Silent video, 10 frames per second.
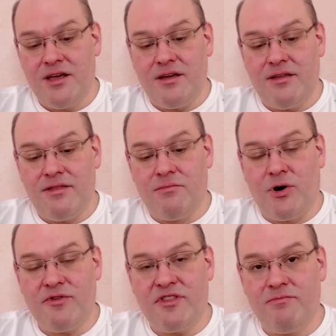Uh, the
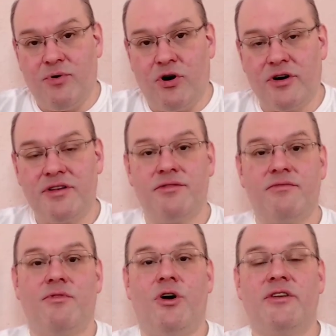most important
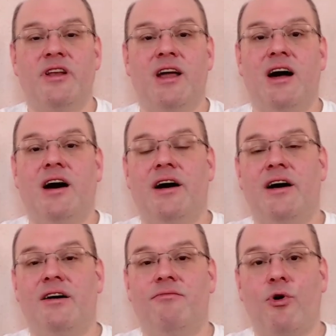one
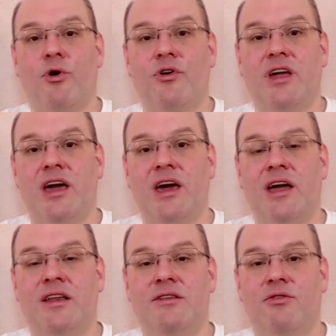are work
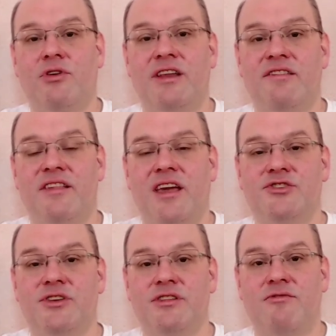and
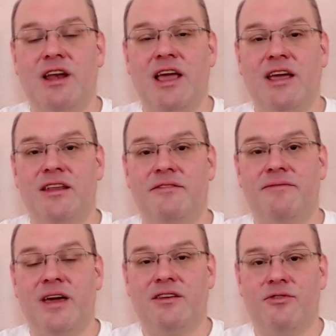organization-related
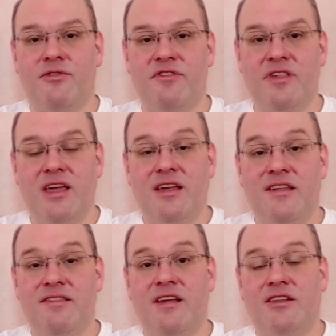factors,
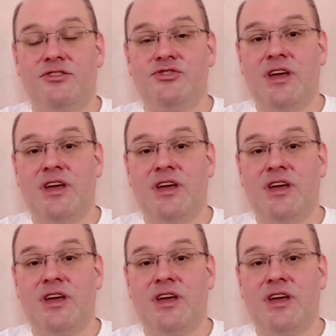such